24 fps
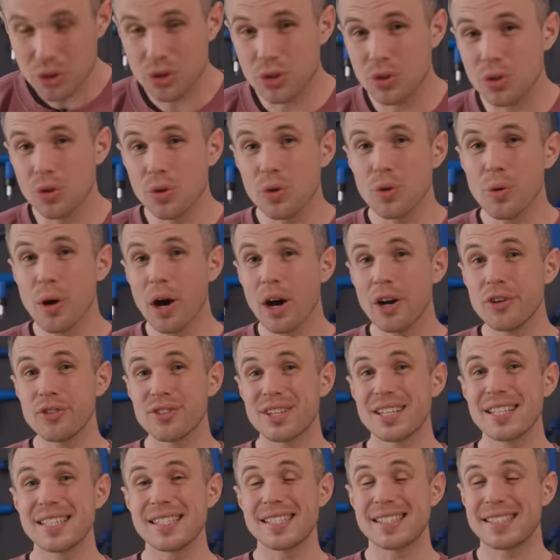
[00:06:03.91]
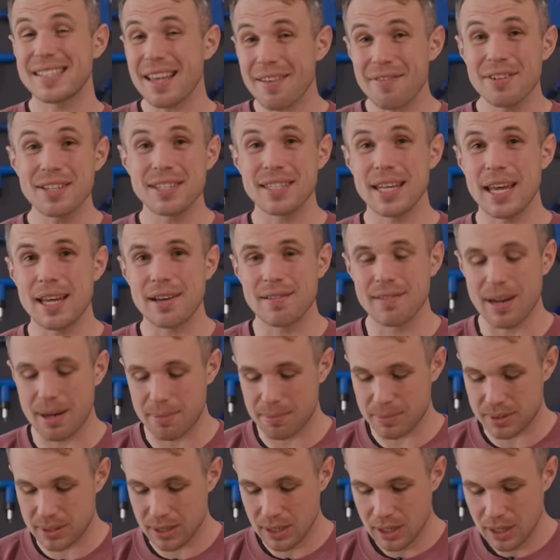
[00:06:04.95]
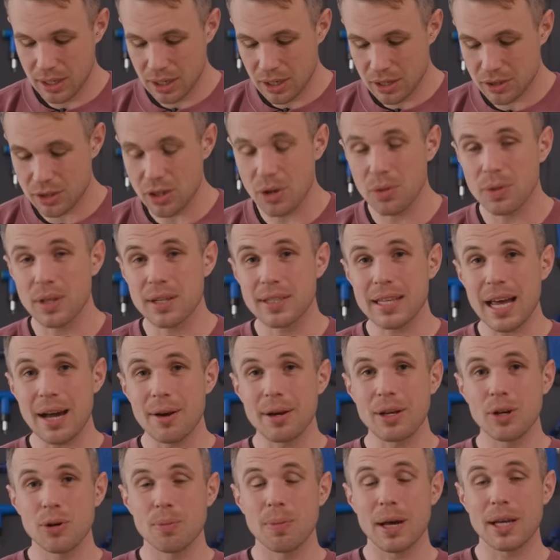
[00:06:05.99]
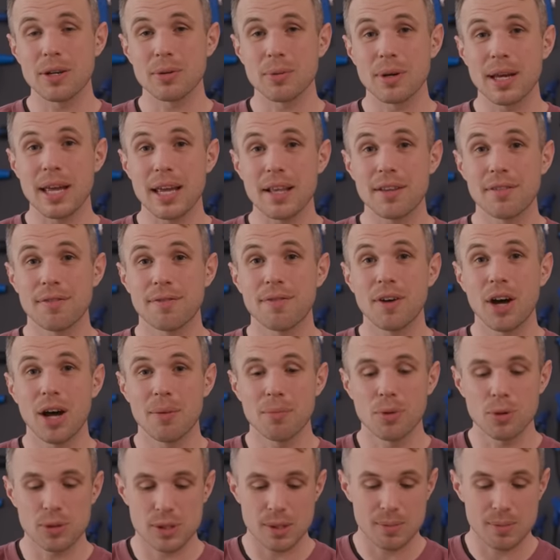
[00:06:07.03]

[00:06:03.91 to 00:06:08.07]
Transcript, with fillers: 278 grams, so the downhill pedal is far more